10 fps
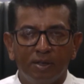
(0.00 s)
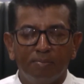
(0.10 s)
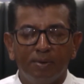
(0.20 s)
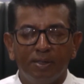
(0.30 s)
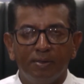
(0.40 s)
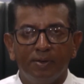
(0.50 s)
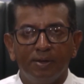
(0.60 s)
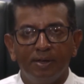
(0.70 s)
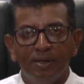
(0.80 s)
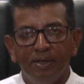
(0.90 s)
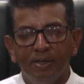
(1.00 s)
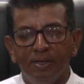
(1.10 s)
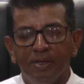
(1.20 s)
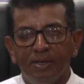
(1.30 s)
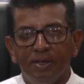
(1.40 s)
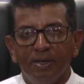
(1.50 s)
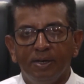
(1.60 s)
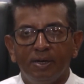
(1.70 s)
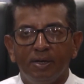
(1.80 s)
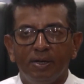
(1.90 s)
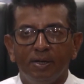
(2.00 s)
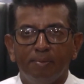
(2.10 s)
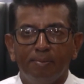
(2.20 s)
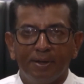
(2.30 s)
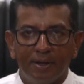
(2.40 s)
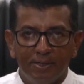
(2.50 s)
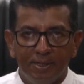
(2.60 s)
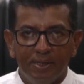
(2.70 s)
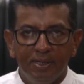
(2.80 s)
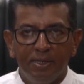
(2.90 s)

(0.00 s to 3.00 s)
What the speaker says: marks the beginning of a new era for our fisheries